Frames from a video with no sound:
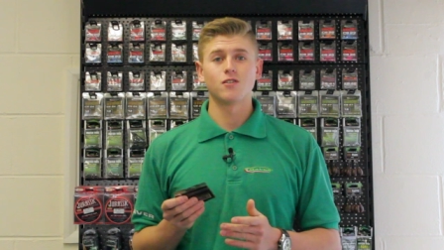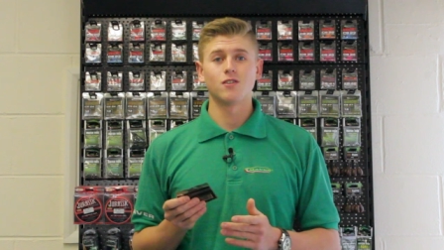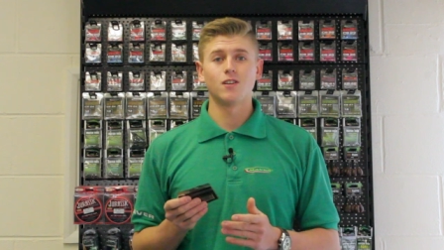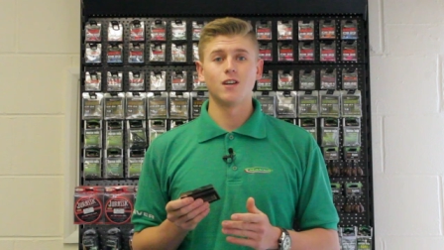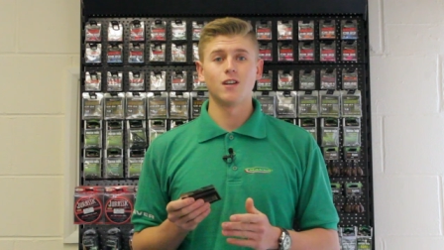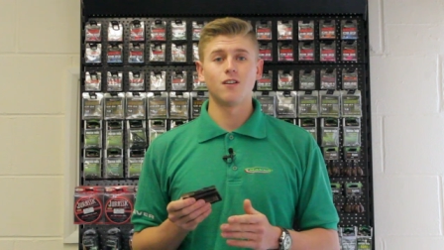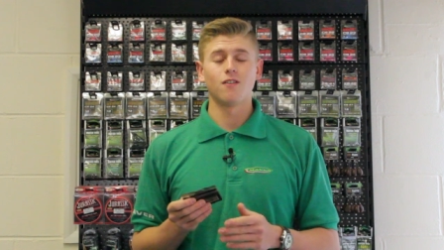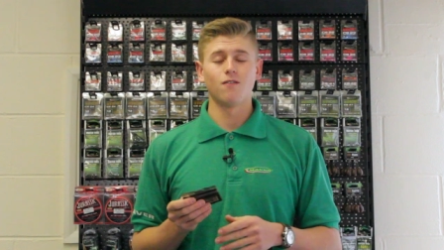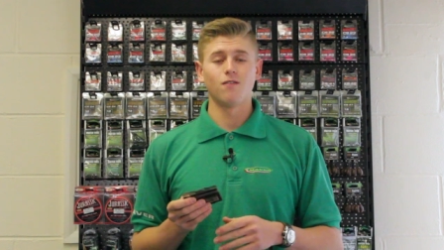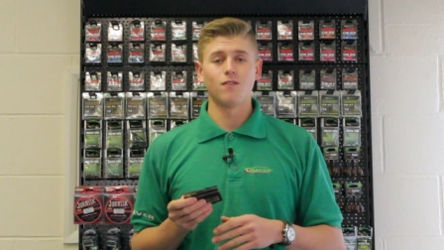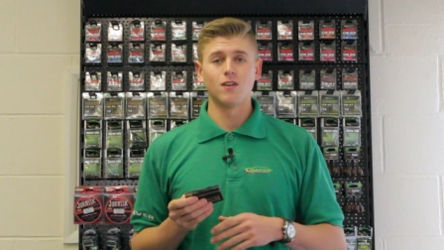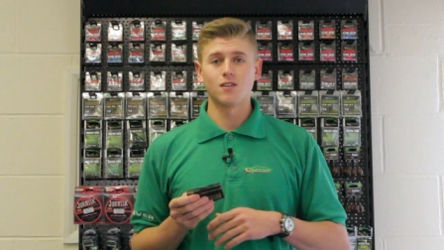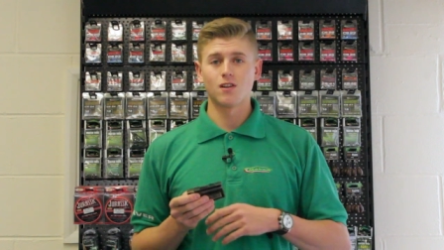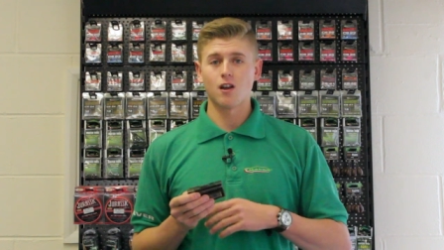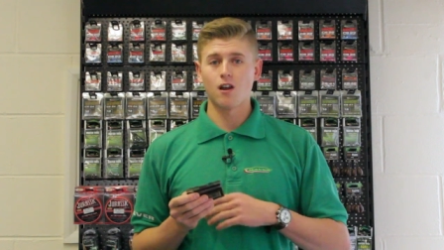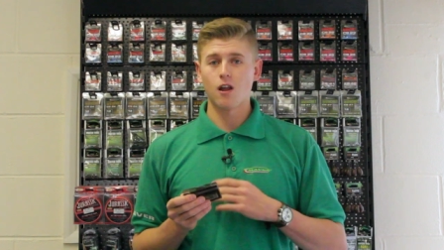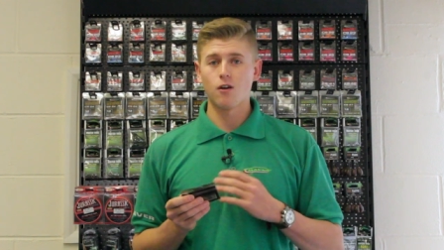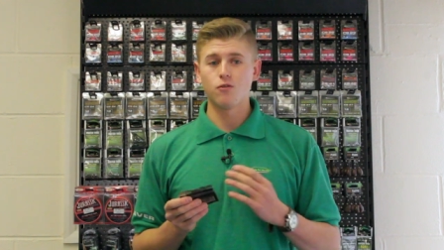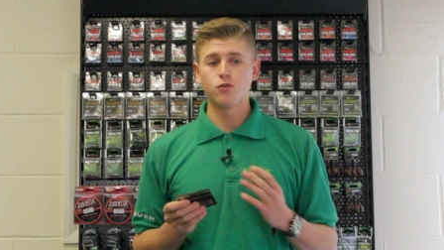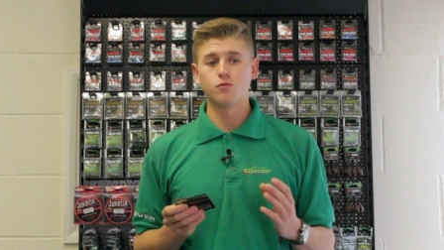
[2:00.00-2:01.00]
said, there's
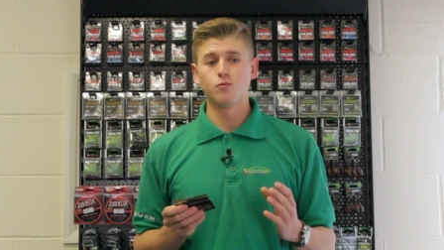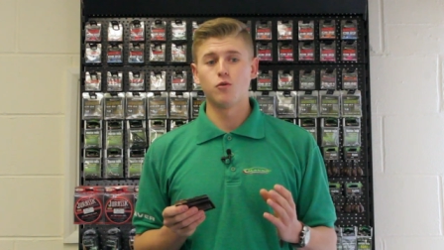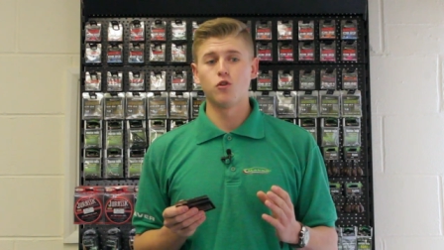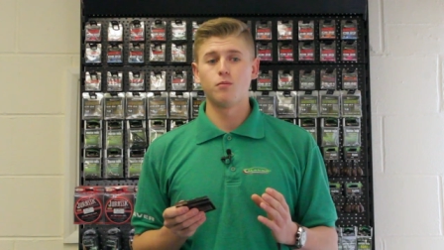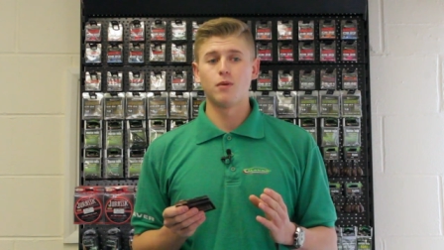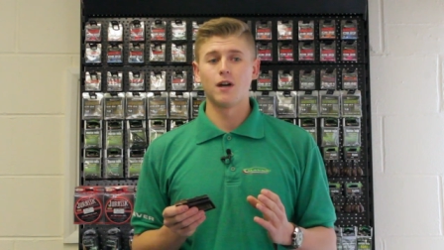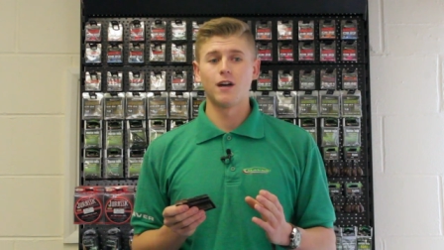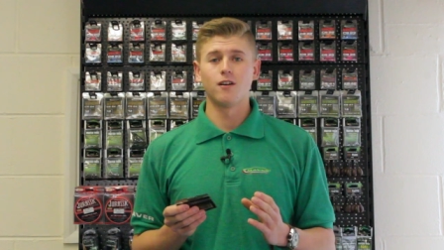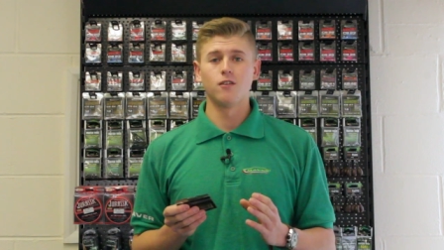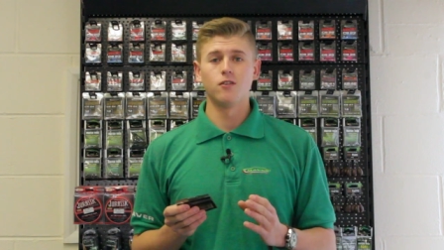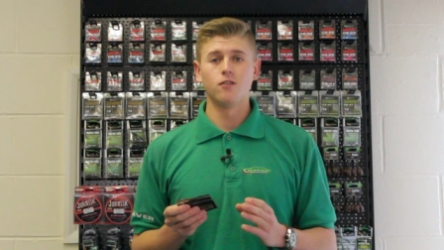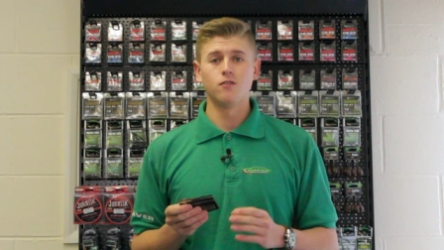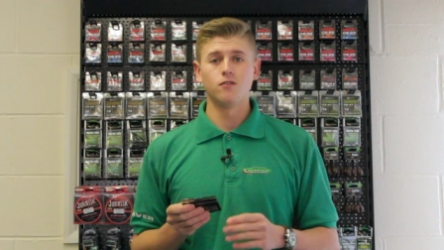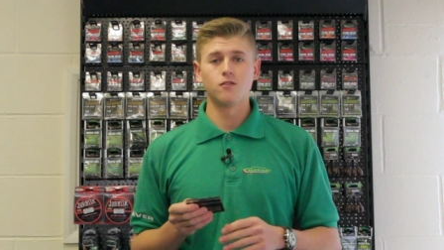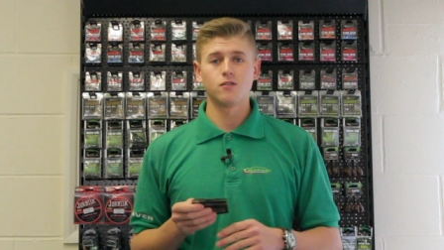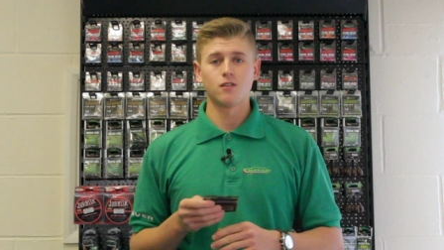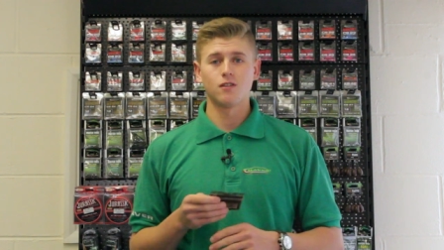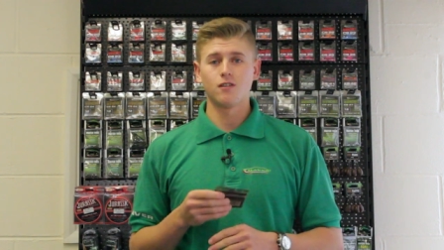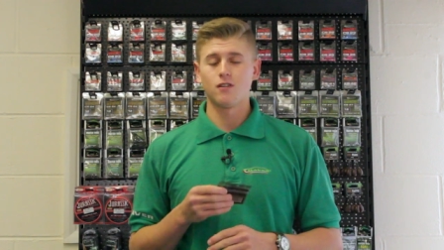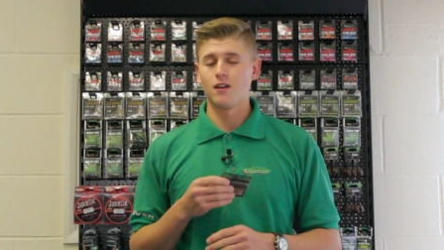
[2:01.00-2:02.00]
loads more
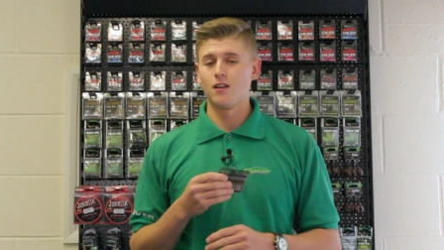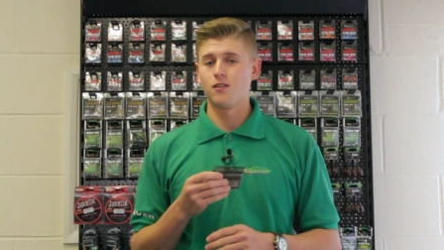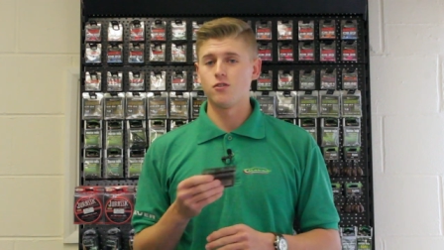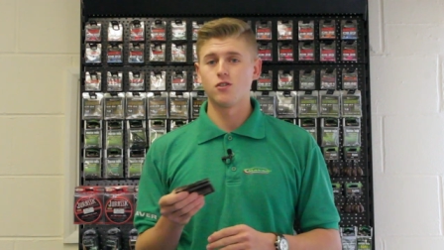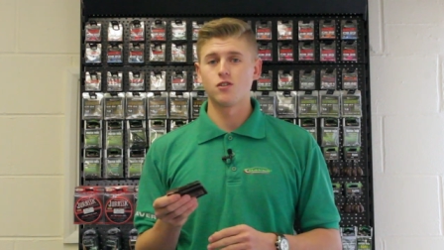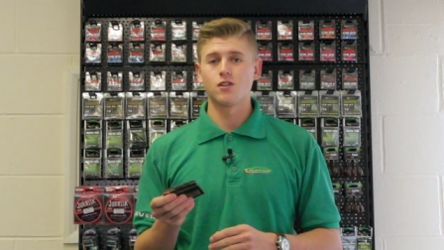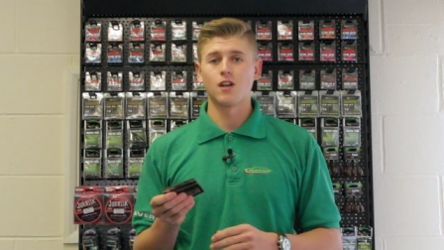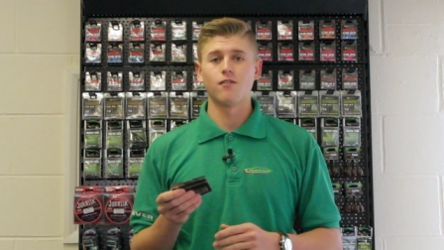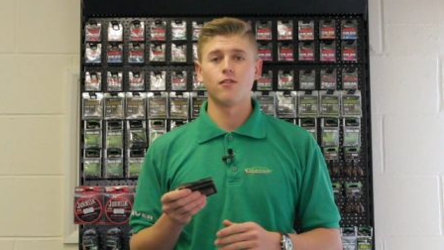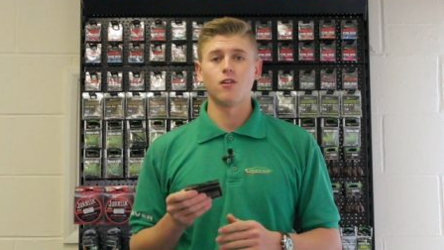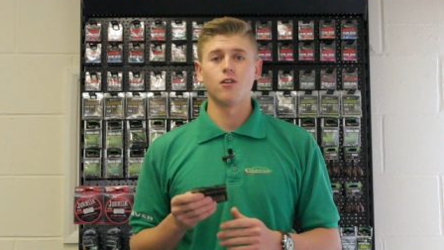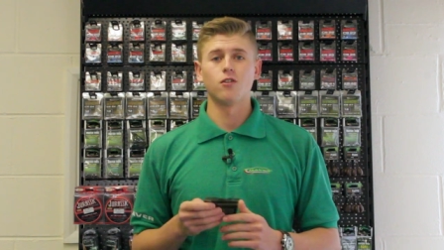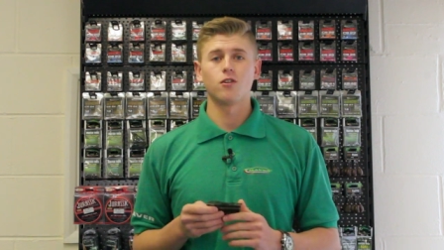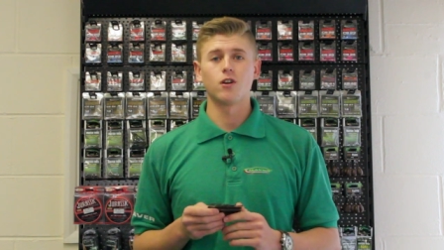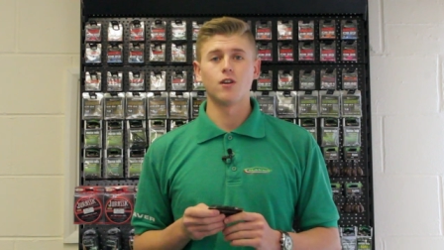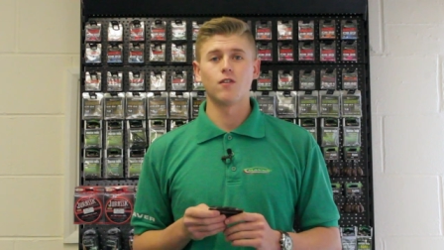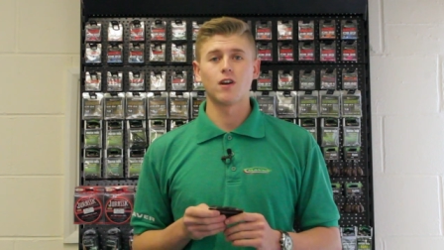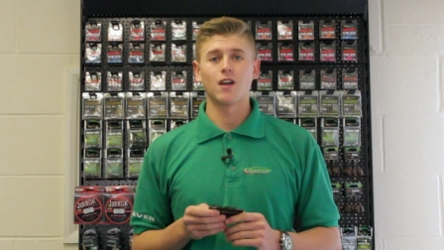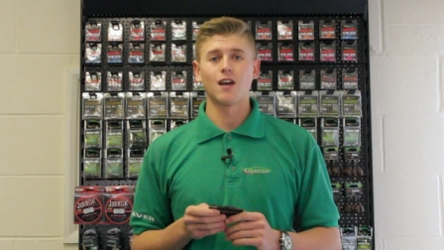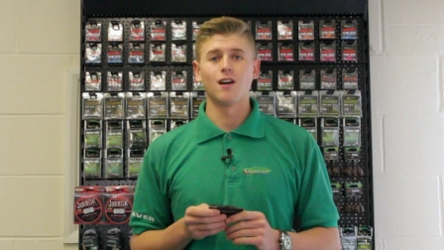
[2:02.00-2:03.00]
patterns and just have a
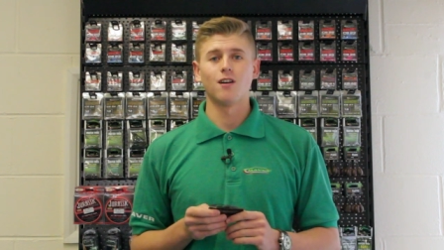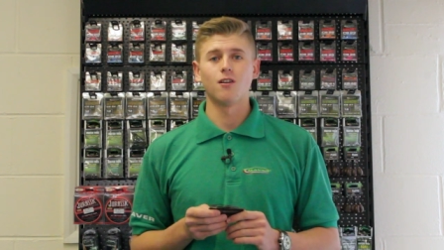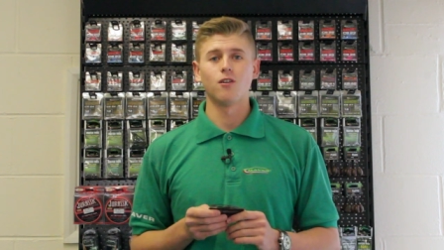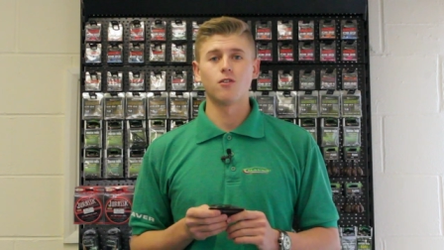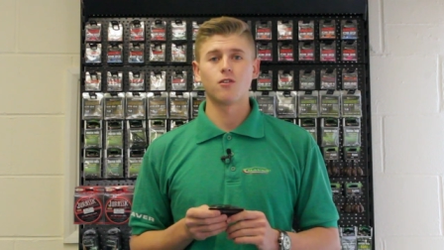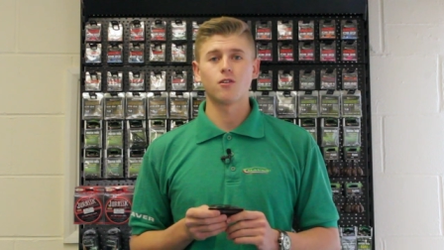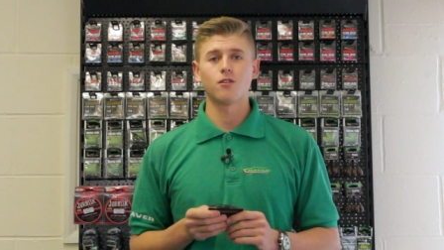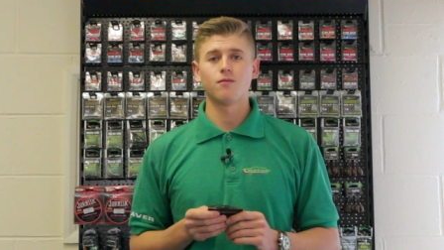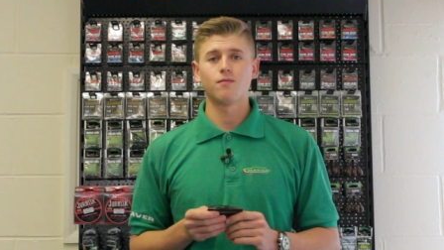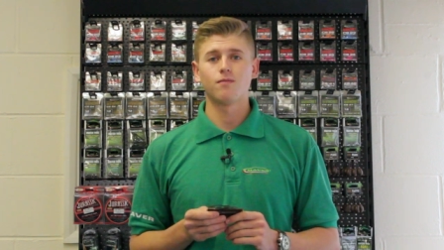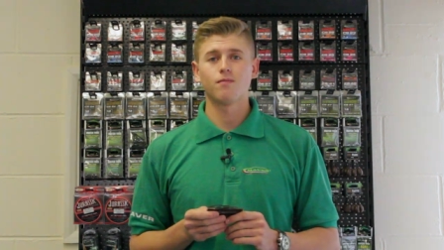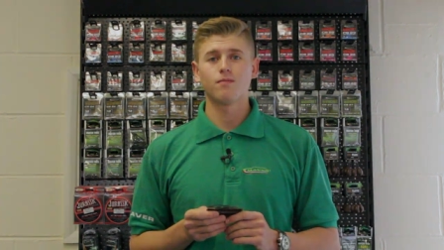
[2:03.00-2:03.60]
look in the catalogue.